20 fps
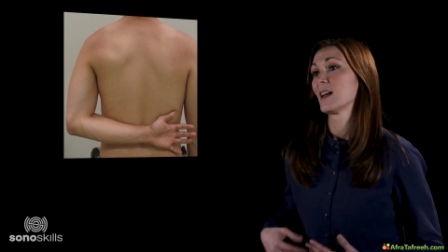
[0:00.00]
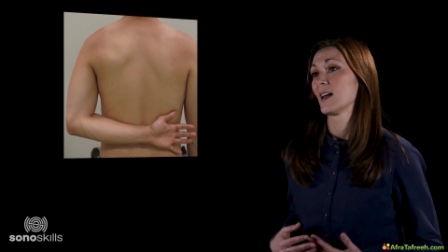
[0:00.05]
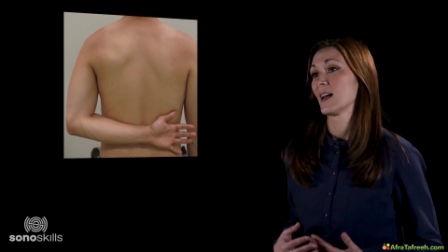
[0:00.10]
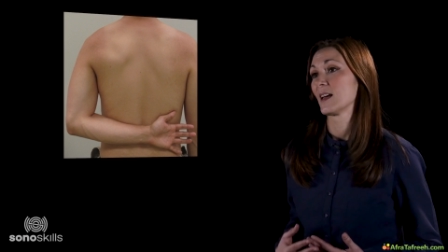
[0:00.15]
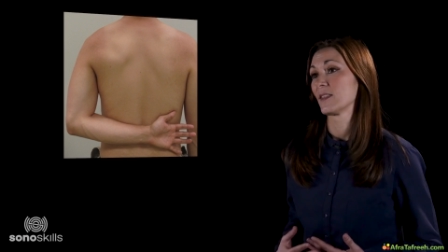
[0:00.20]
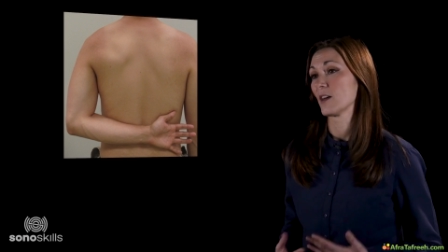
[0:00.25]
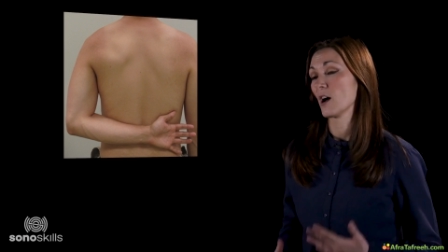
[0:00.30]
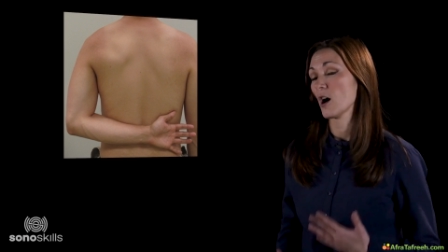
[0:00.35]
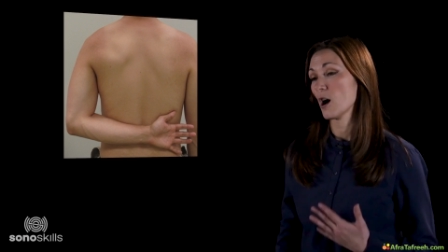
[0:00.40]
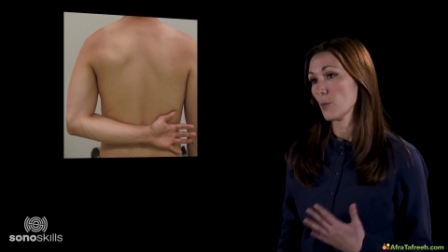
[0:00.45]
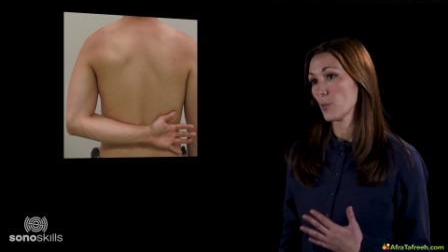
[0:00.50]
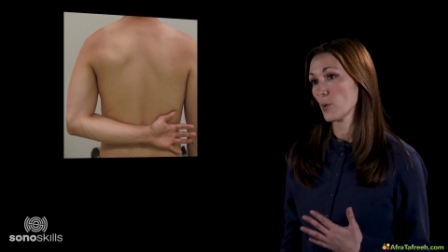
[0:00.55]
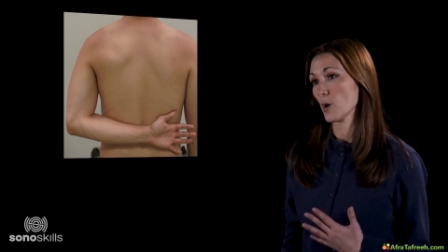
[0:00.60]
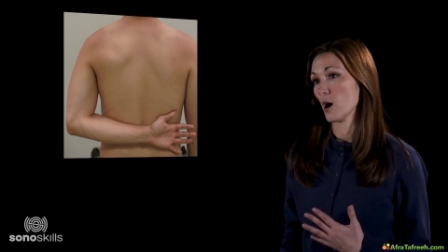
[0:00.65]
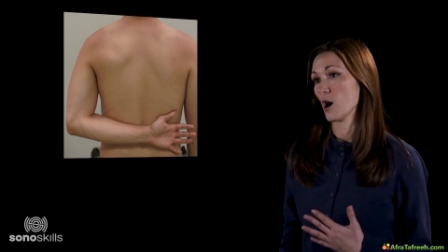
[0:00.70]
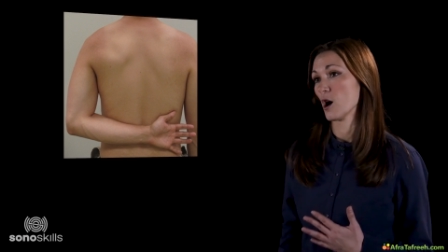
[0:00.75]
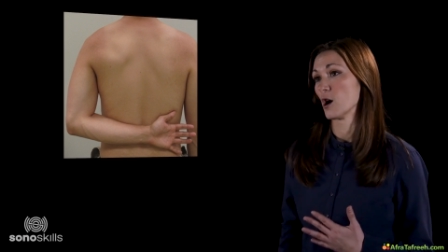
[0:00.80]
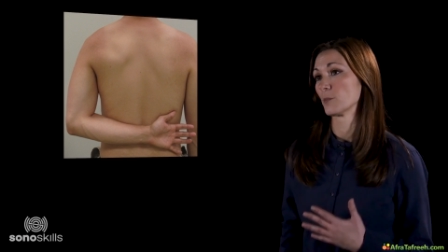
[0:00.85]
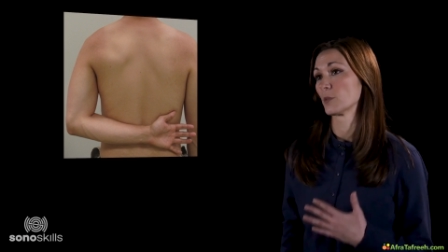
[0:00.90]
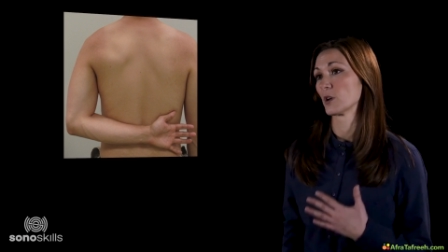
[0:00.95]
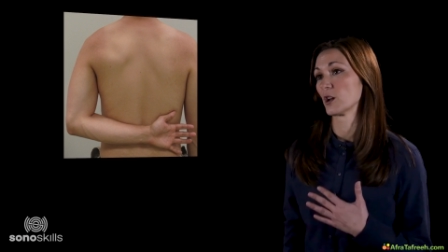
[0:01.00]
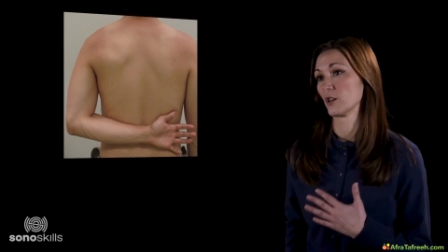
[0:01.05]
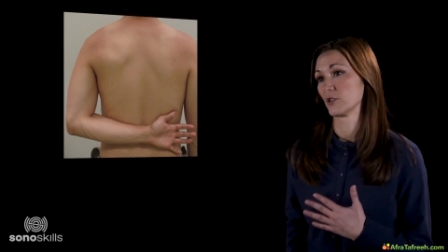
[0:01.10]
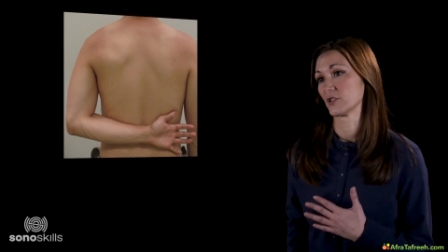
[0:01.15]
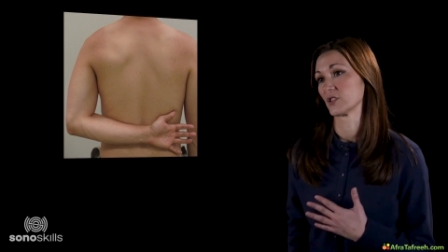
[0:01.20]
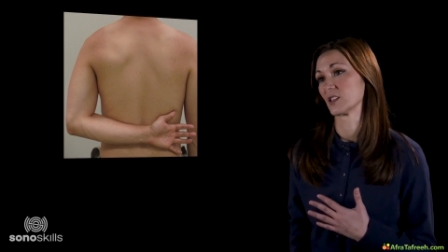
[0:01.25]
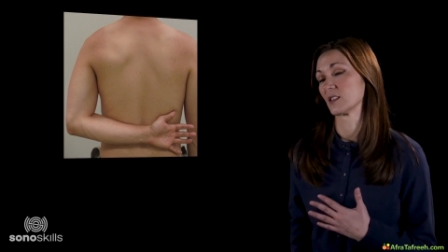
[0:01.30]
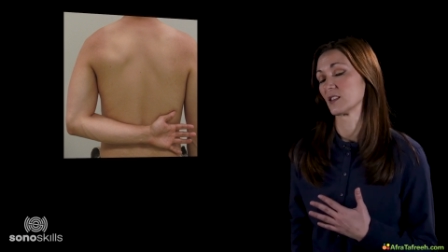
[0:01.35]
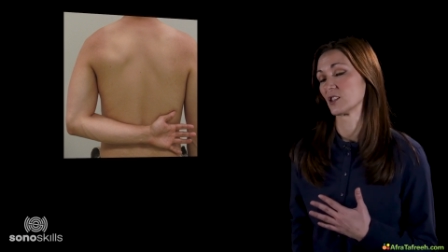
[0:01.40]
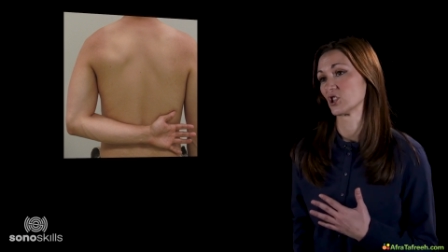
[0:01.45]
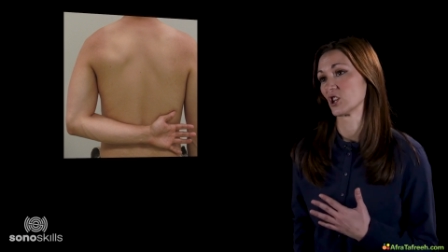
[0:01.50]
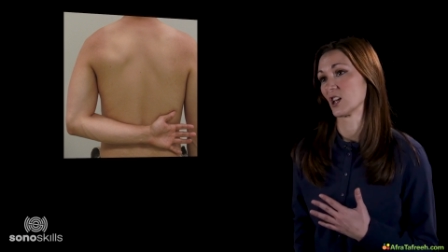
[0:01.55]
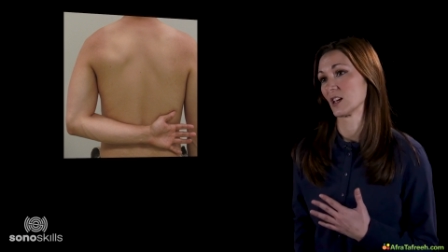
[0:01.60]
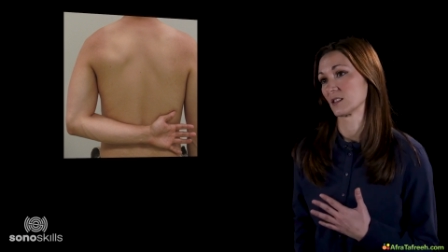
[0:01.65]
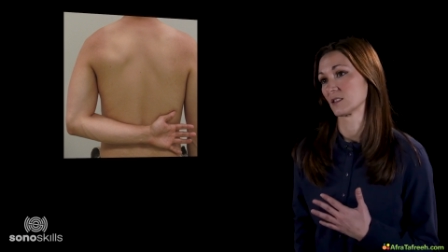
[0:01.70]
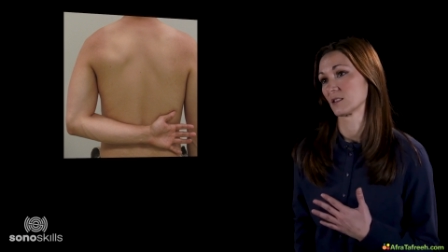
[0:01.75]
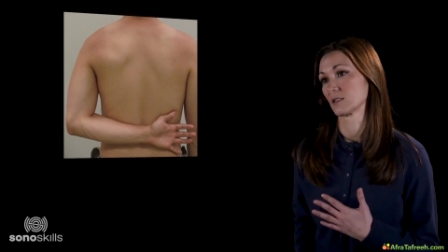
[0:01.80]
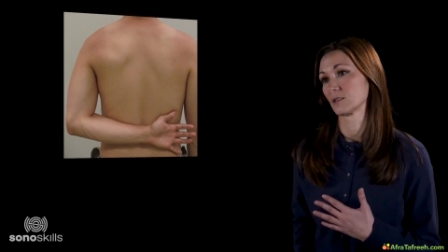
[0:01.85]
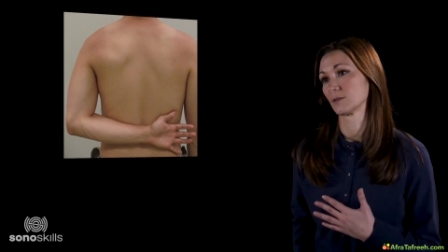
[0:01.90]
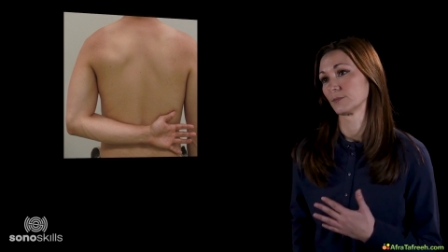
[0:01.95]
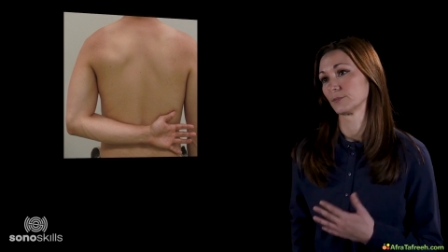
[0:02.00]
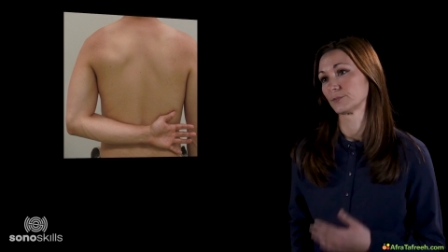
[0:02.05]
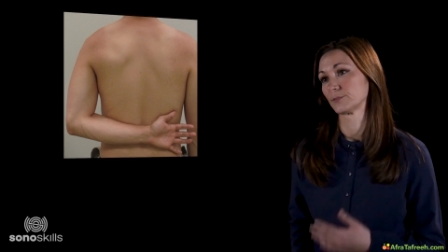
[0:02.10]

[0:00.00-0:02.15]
and the upper arm close to the chest.